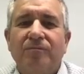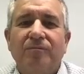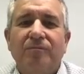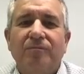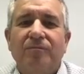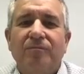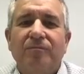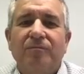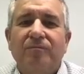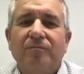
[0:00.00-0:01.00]

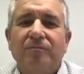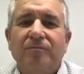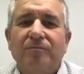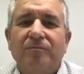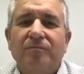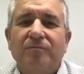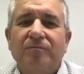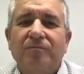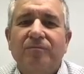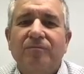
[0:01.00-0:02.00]

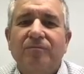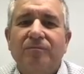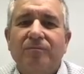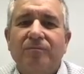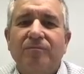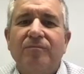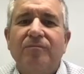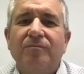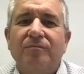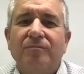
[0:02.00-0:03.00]

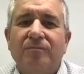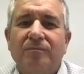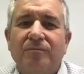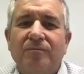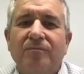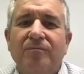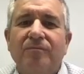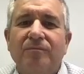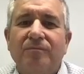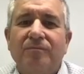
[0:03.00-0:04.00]

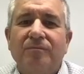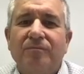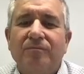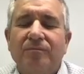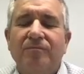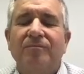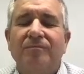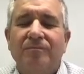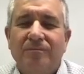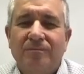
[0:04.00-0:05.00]

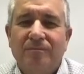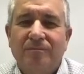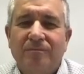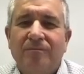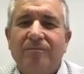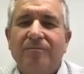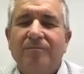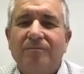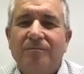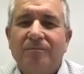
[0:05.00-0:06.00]

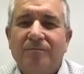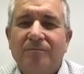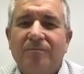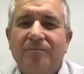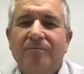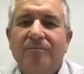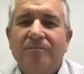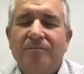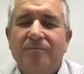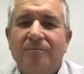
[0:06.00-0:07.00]

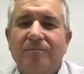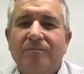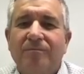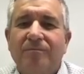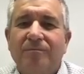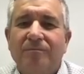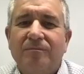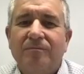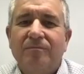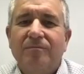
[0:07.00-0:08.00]
(silent)